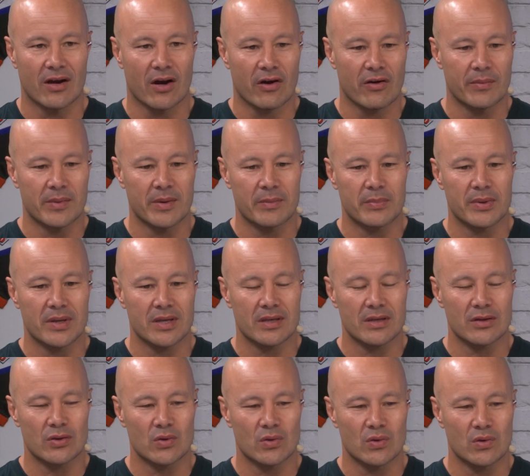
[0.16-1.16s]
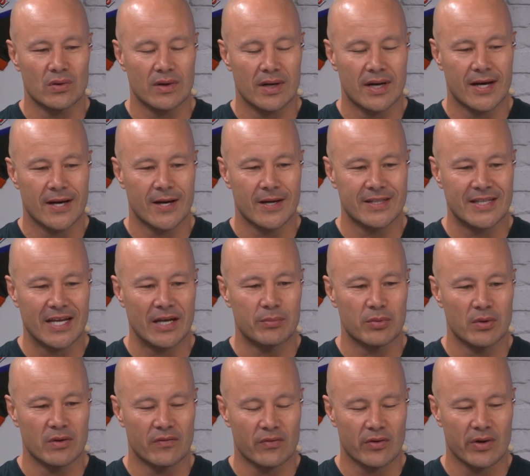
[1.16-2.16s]
I remember your
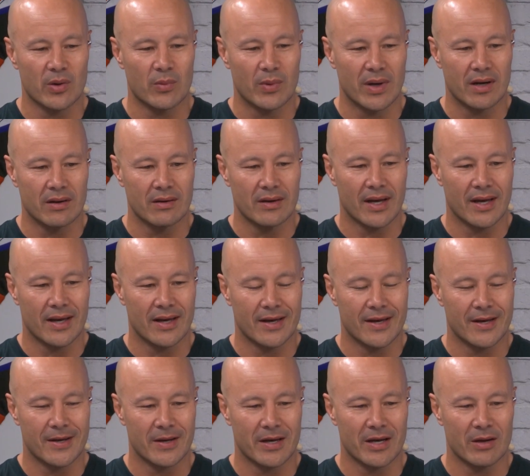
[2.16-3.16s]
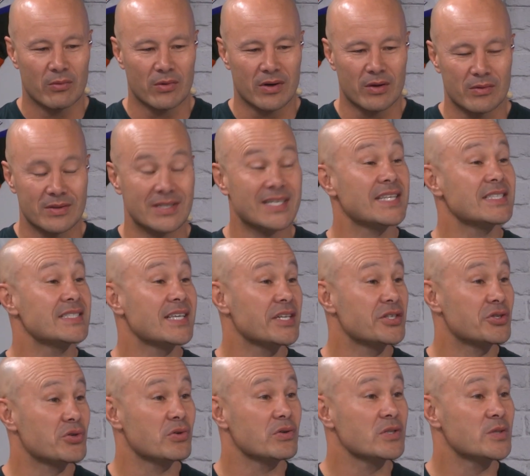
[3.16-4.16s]
debut very well. It was against
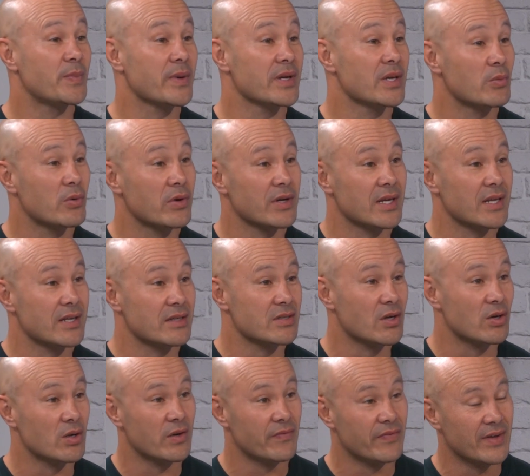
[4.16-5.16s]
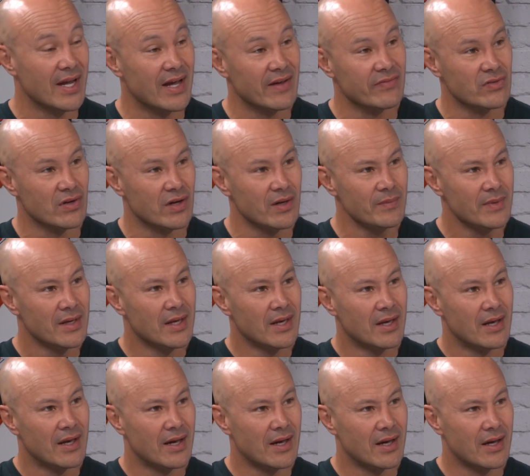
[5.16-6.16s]
St George, but you weren't getting told off at half-time.
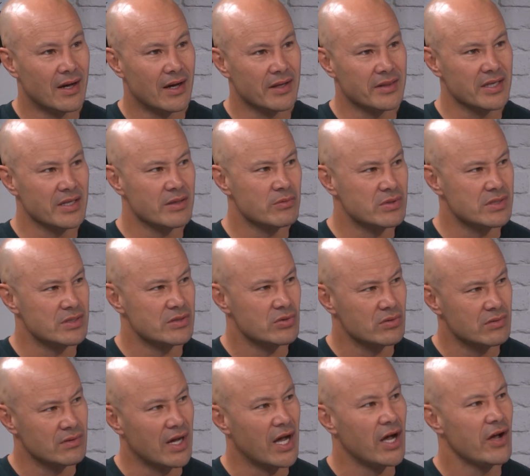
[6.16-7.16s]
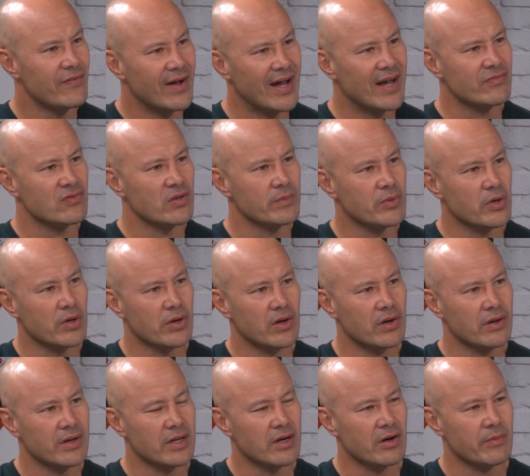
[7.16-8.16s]
I think it was until over half-time you got
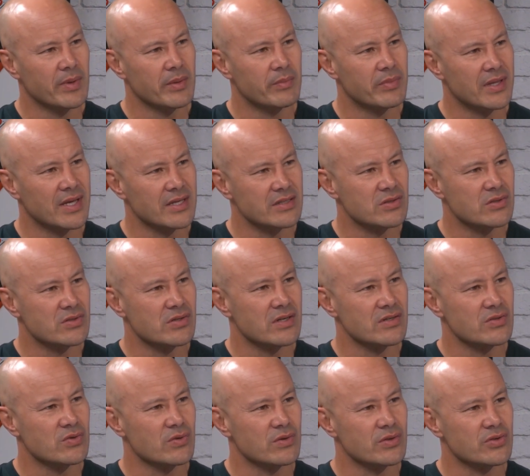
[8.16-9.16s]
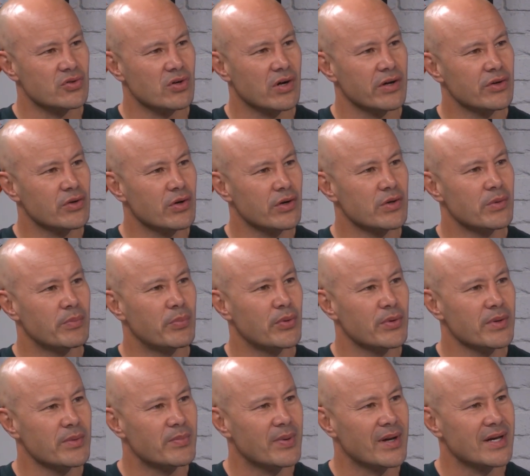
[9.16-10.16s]
on, and I remember that's because I scored a try, you got your
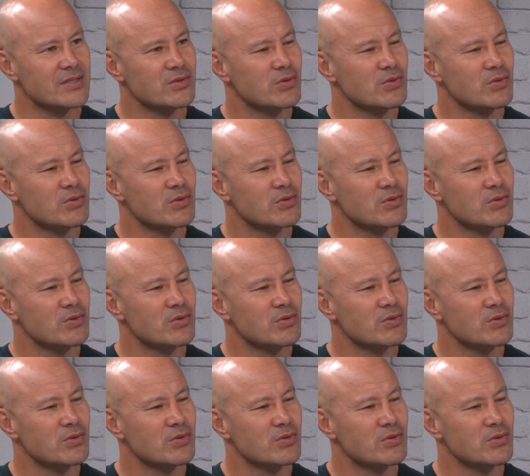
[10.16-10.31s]
boarding pass.